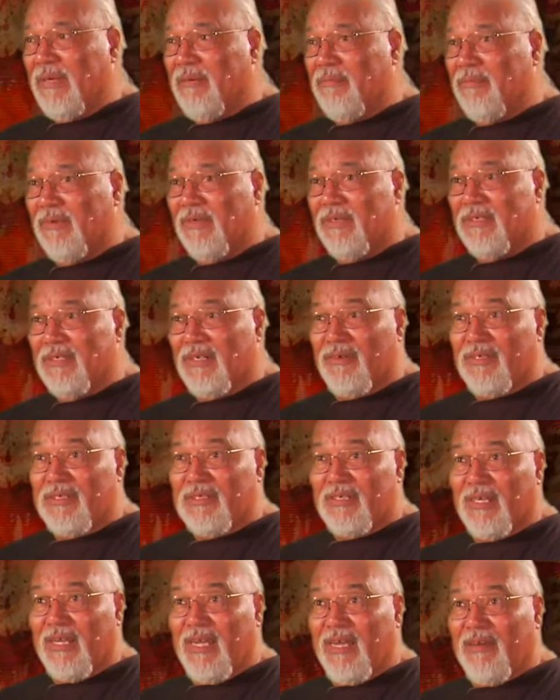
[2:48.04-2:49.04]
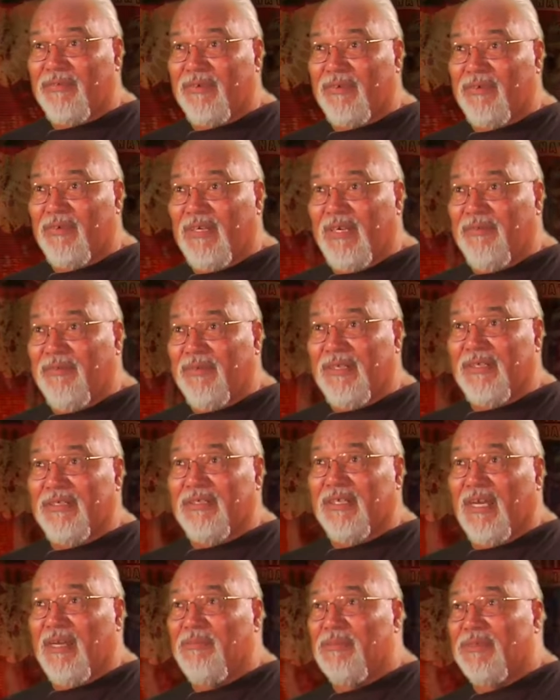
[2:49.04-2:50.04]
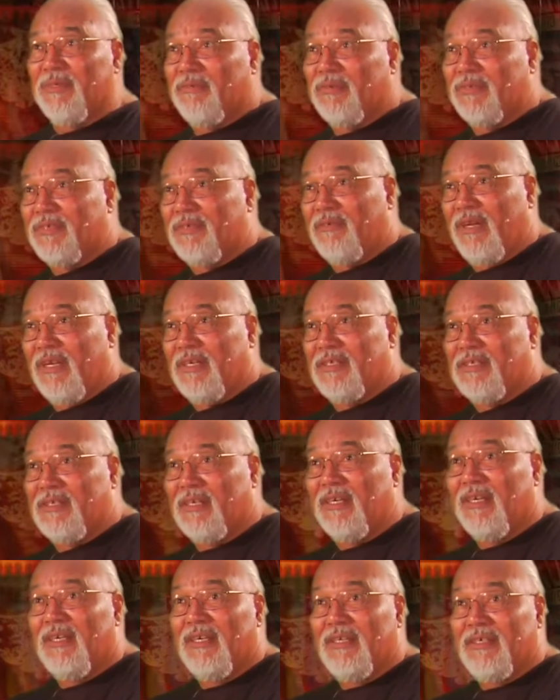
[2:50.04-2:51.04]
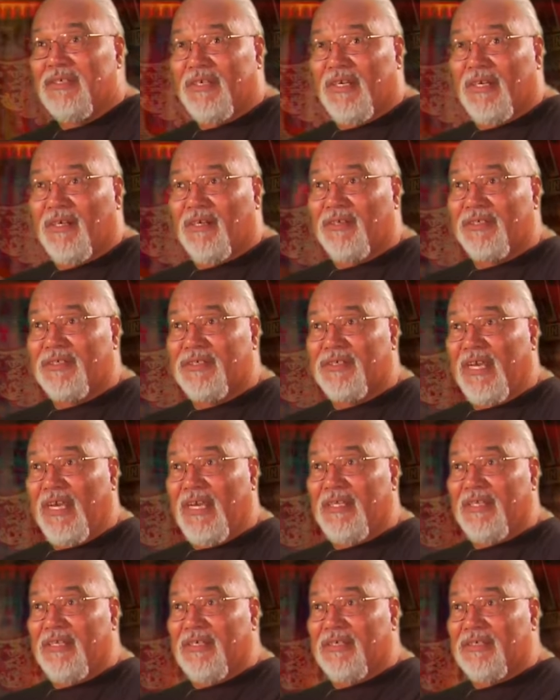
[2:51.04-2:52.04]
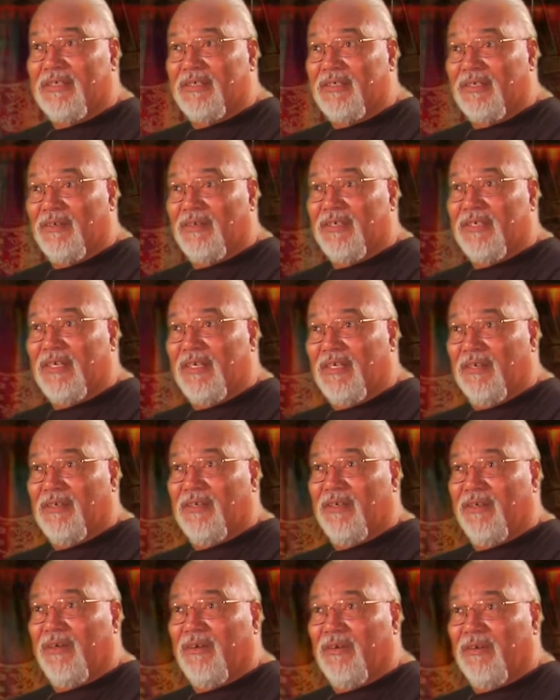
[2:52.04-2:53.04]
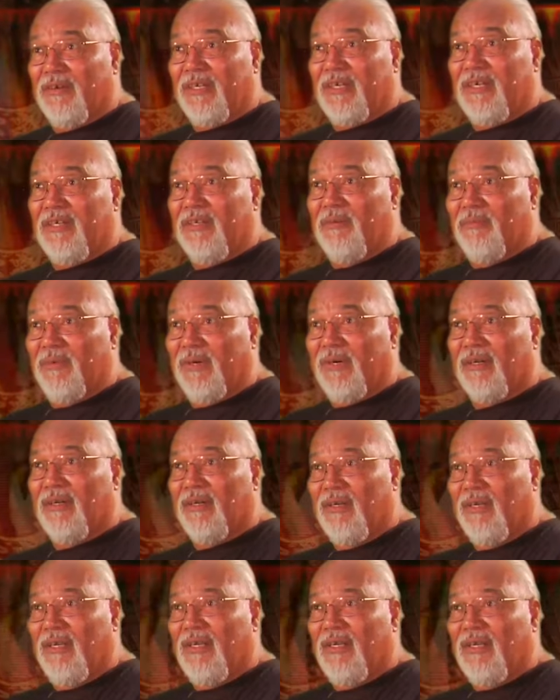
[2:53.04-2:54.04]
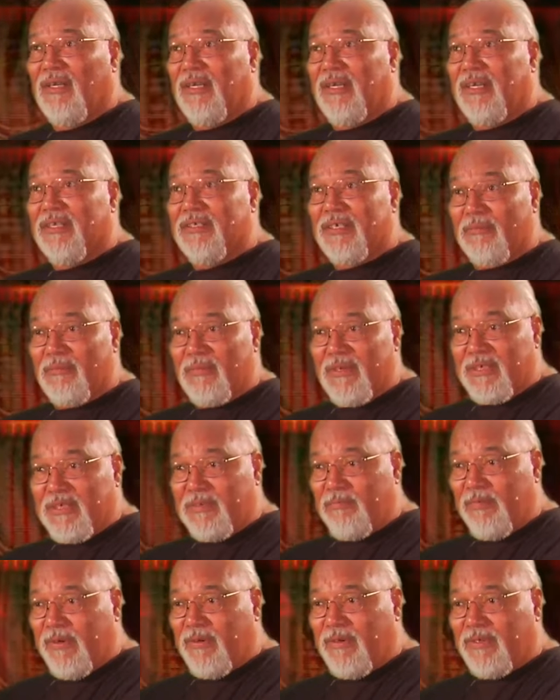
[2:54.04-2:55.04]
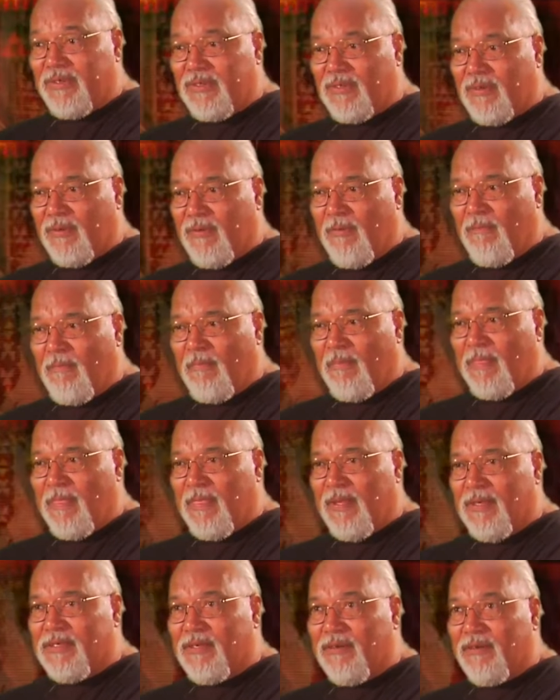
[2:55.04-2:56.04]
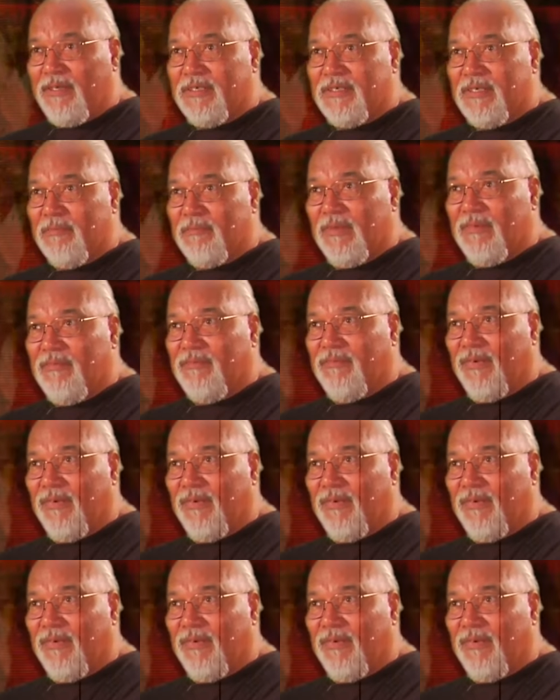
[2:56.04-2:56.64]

people, there's always laughter. Even in times of stress, sorrow, sadness, there's always that undercurrent of humor. And something spiritual, there's always something